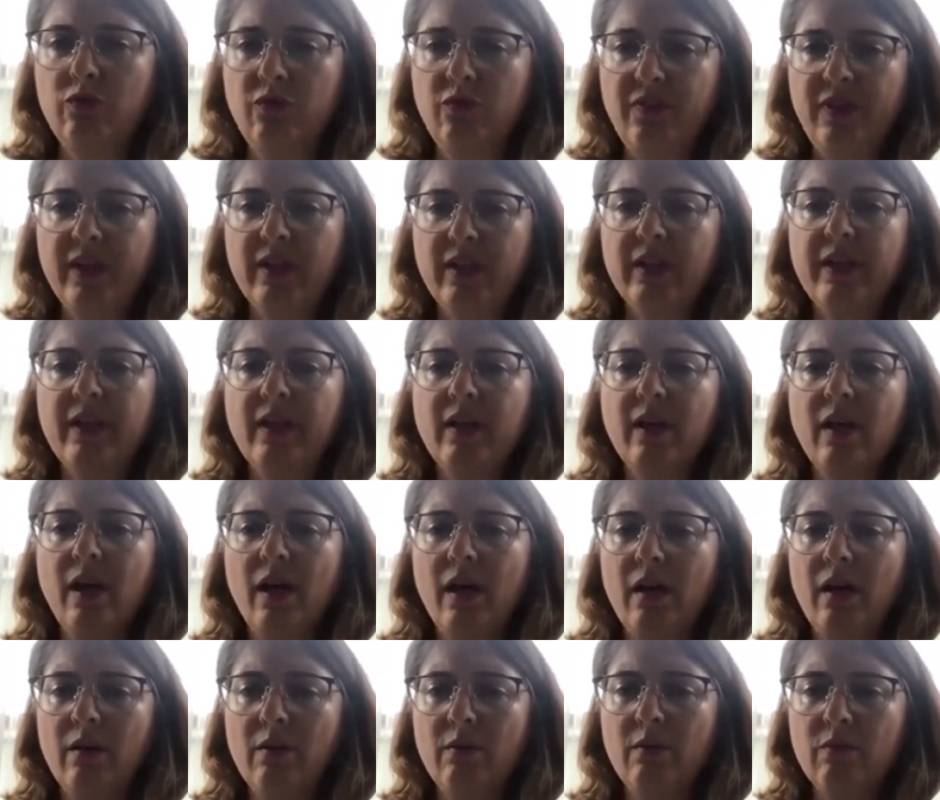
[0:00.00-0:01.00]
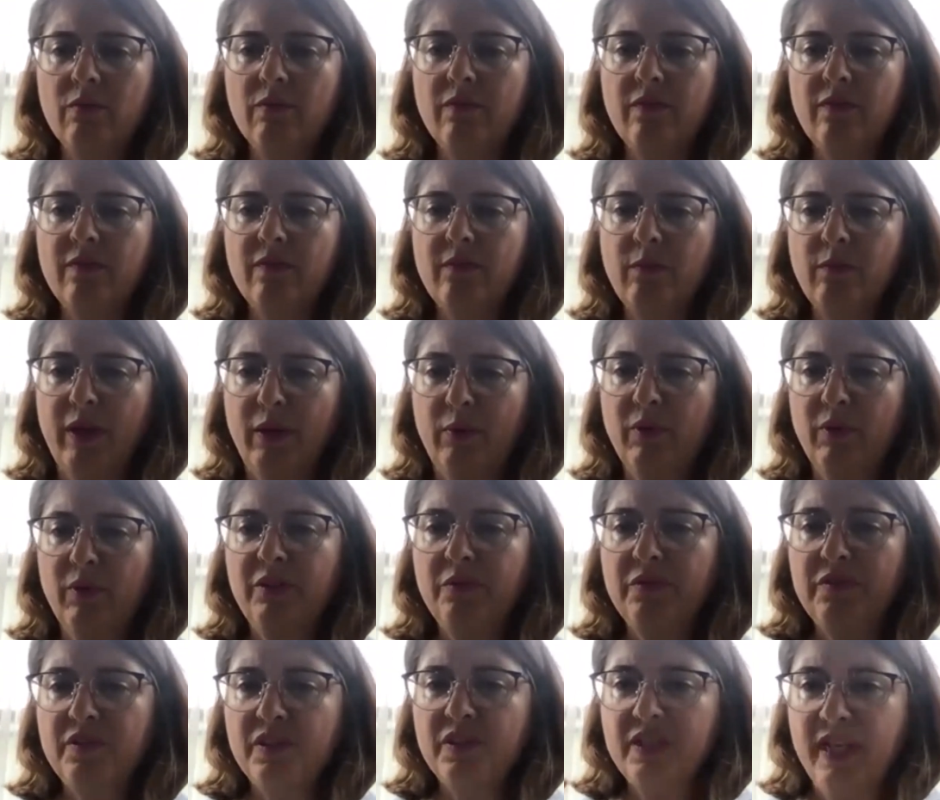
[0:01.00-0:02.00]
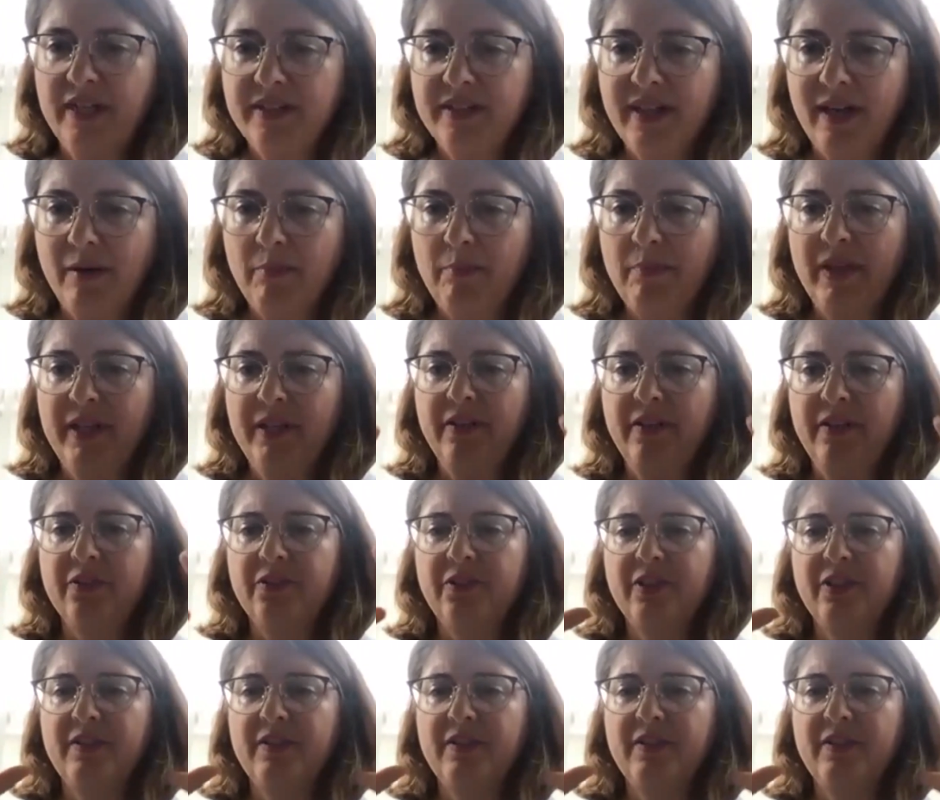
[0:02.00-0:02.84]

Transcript: feeling of, like, when you stand up and you're